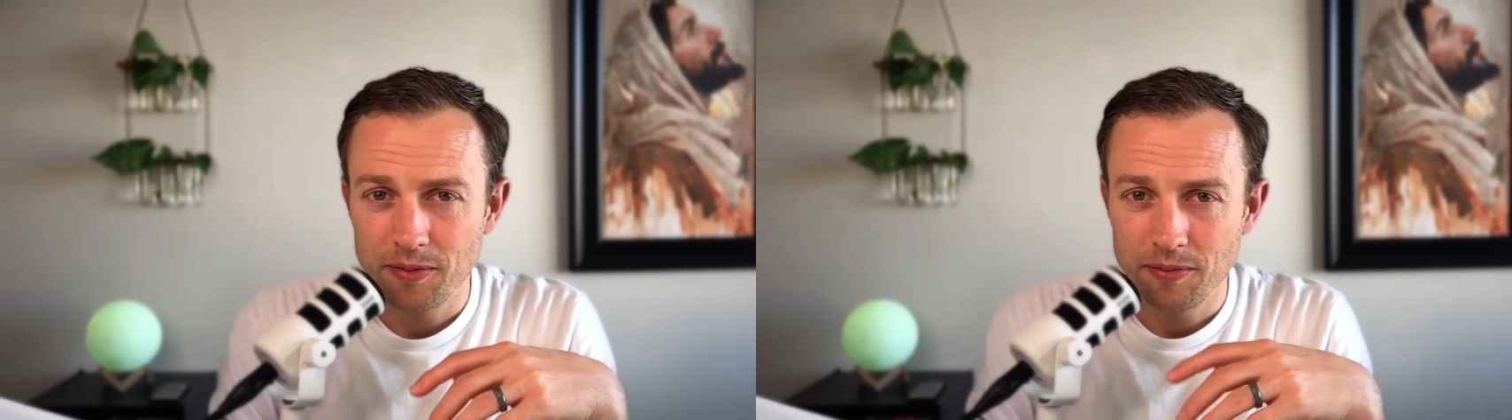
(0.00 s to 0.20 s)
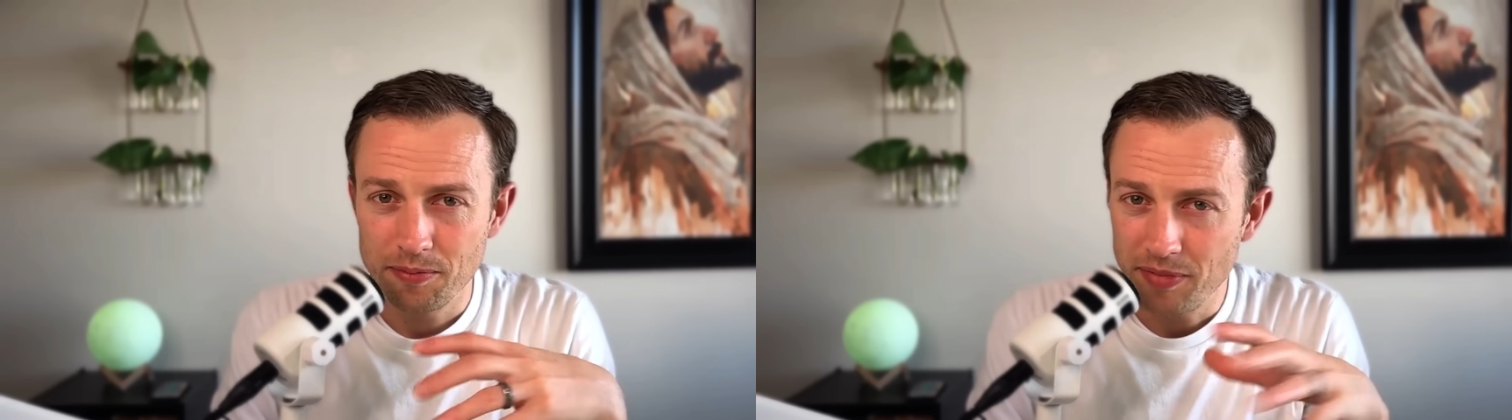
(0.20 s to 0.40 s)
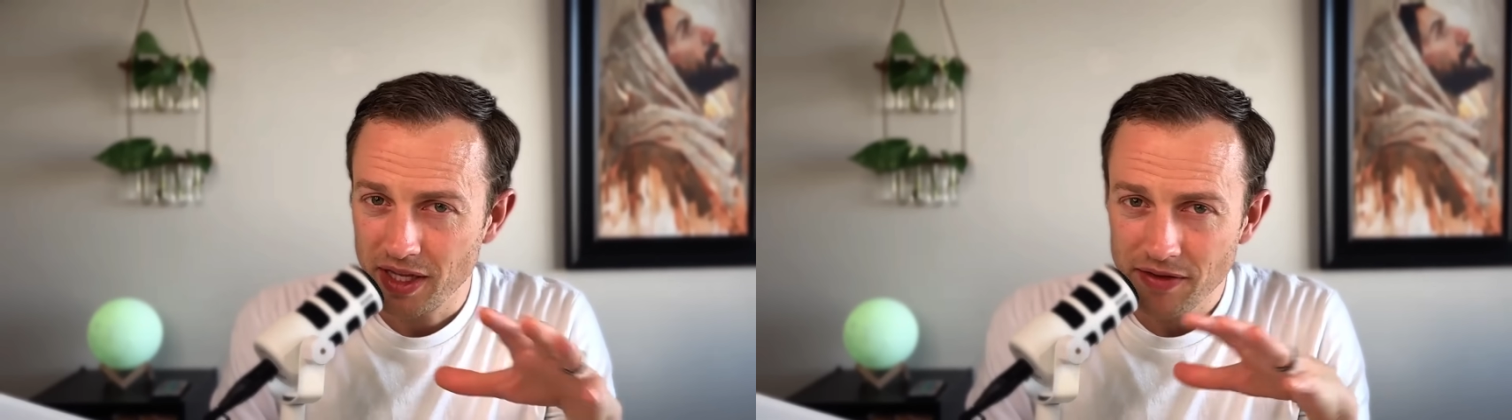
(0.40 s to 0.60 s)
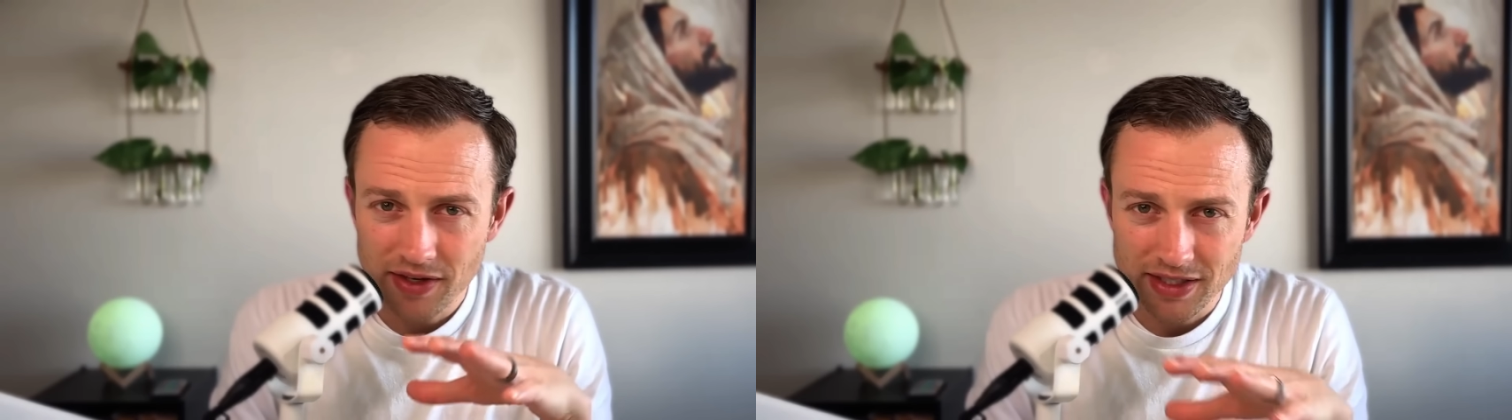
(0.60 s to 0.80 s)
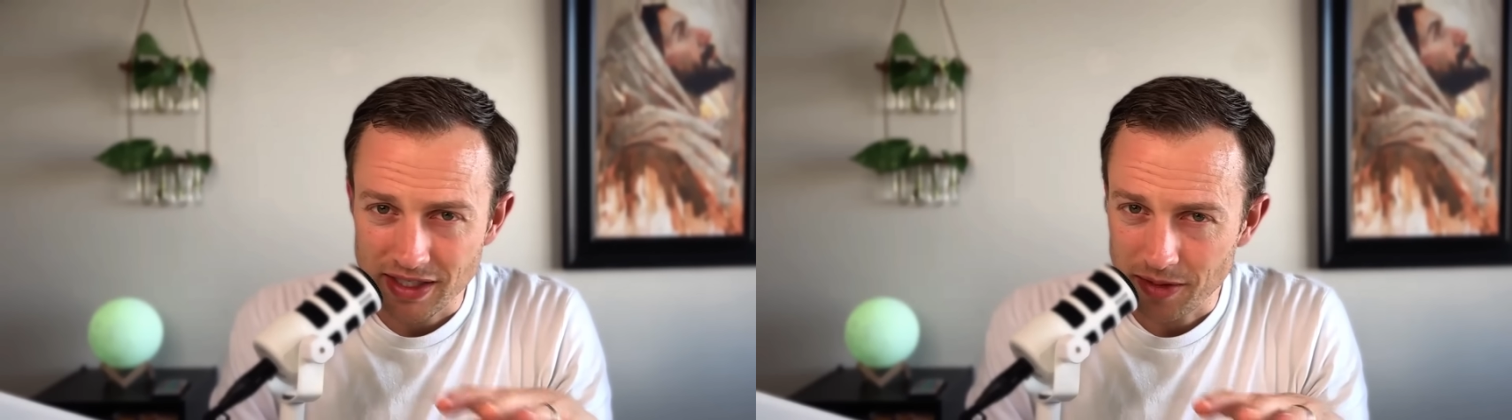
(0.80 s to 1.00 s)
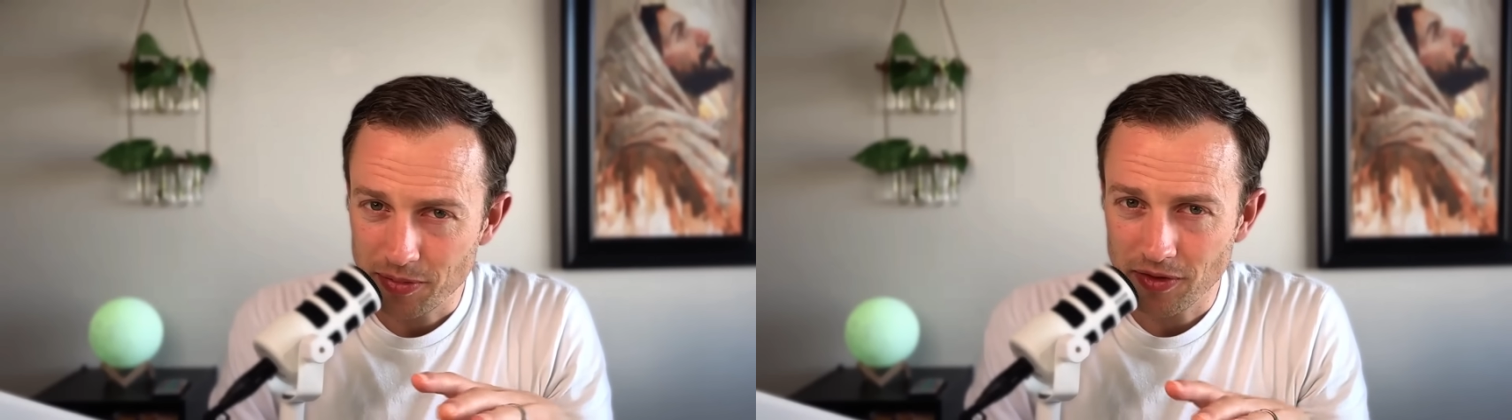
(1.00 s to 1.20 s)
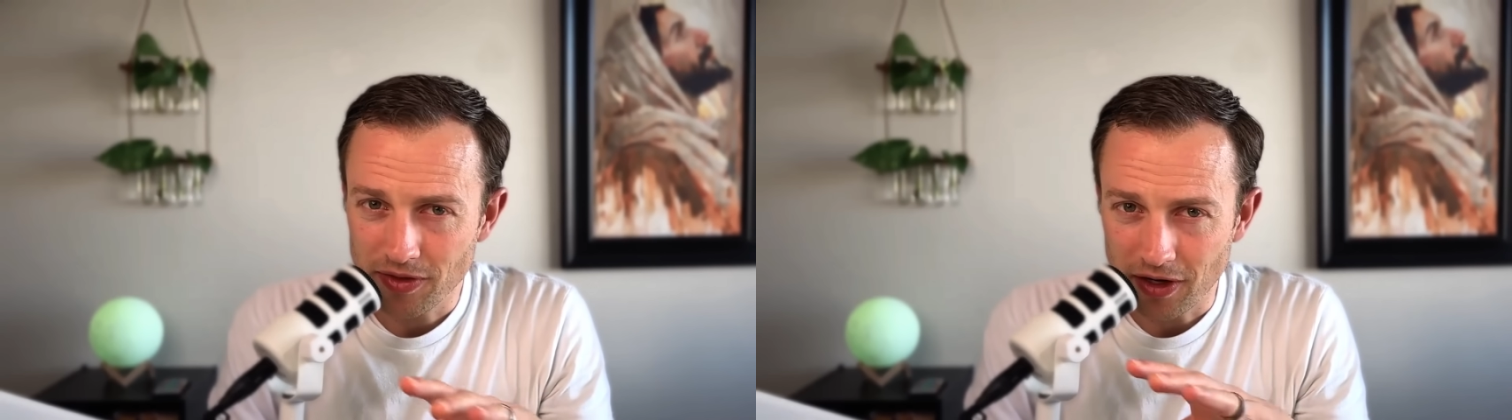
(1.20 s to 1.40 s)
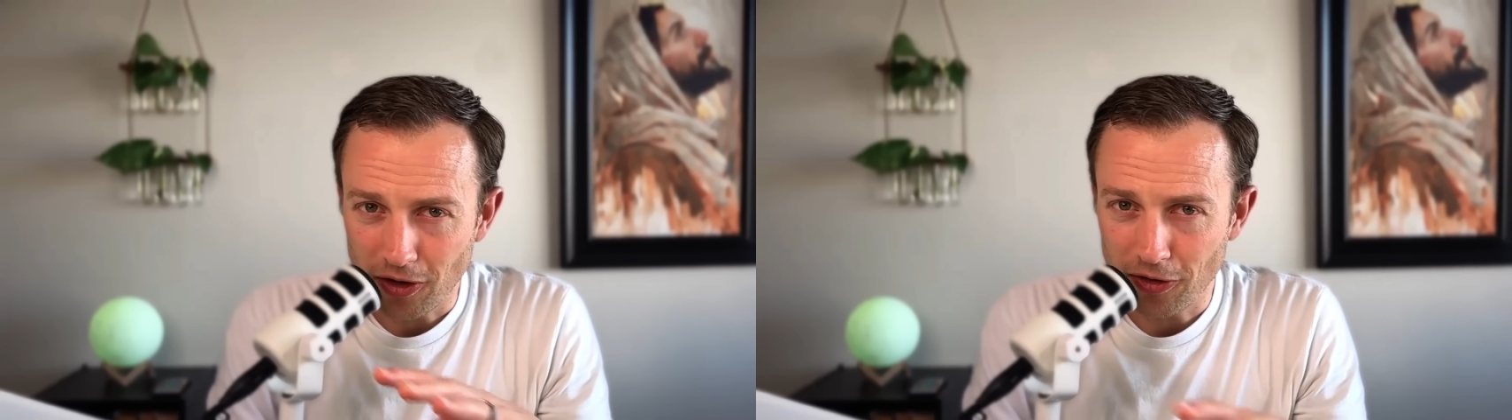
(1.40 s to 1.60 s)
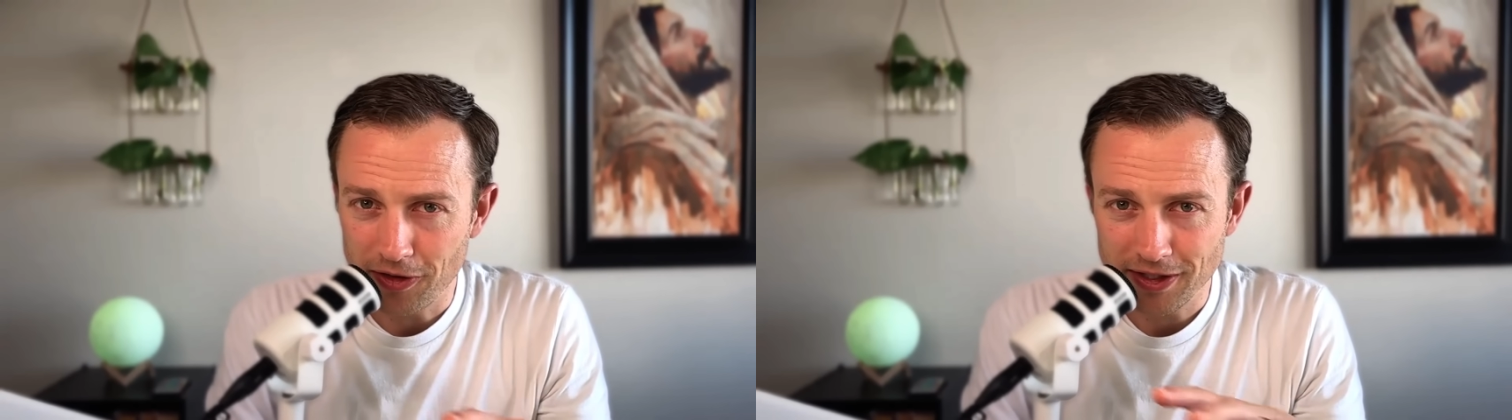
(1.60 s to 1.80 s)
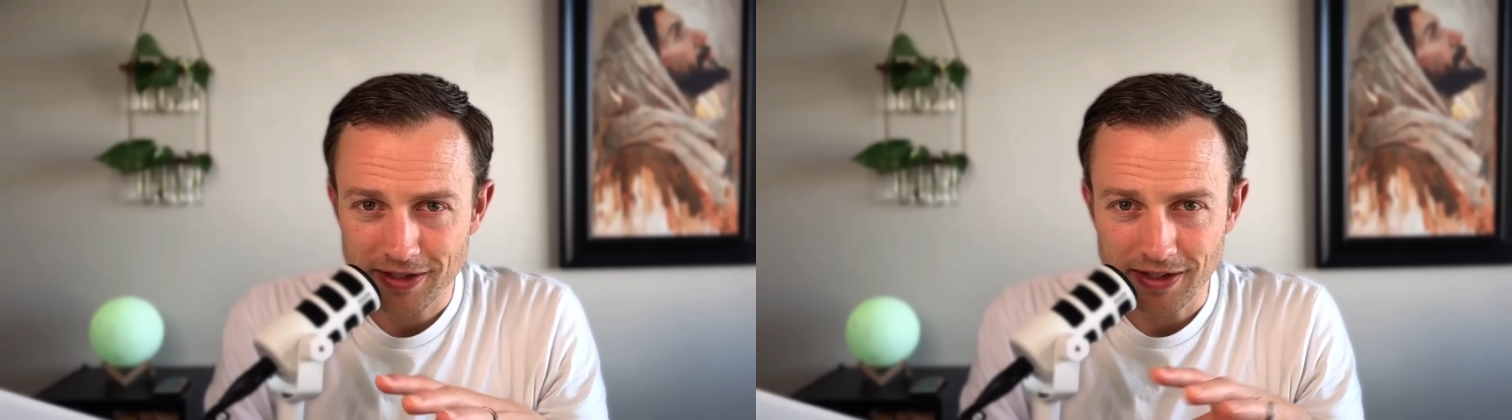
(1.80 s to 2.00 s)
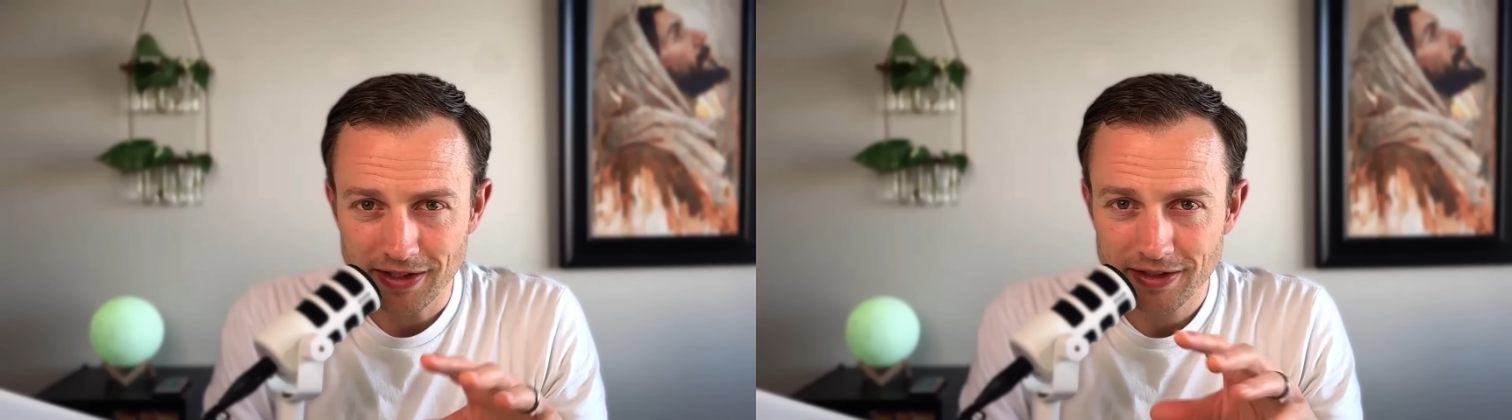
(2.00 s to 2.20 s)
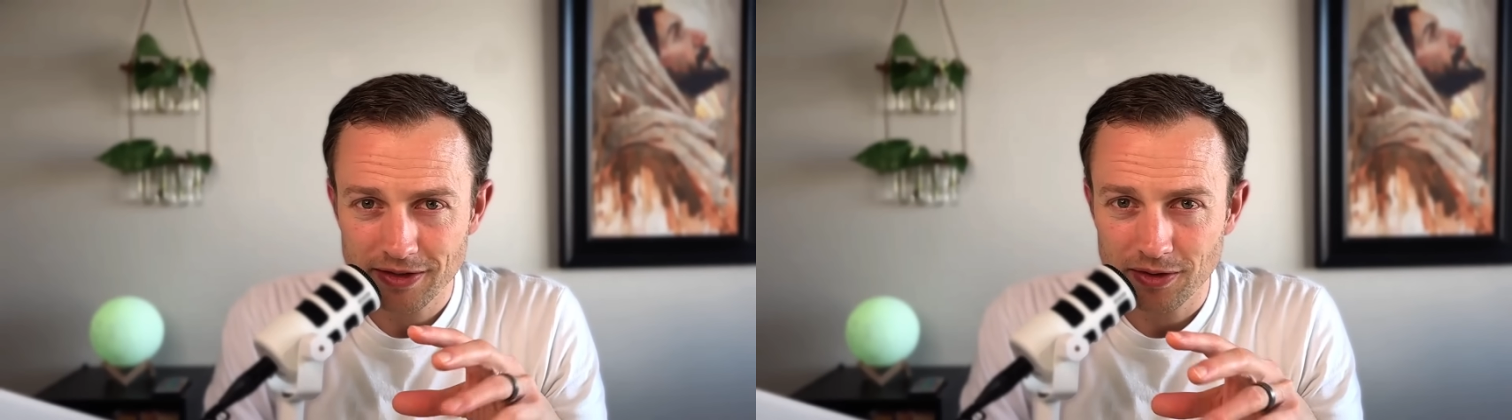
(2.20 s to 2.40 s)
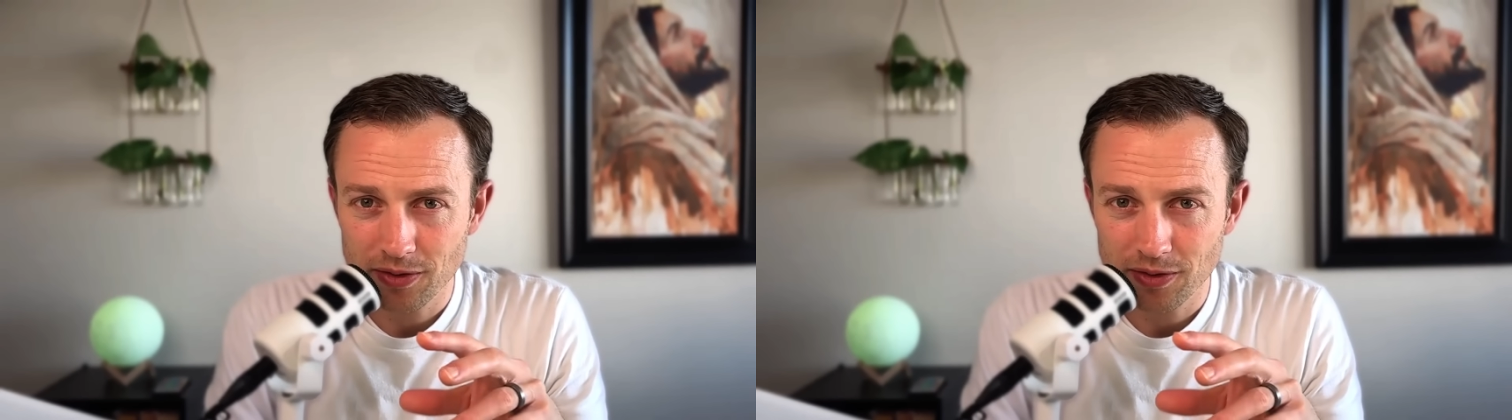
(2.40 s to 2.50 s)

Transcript: But even deeper than all these things,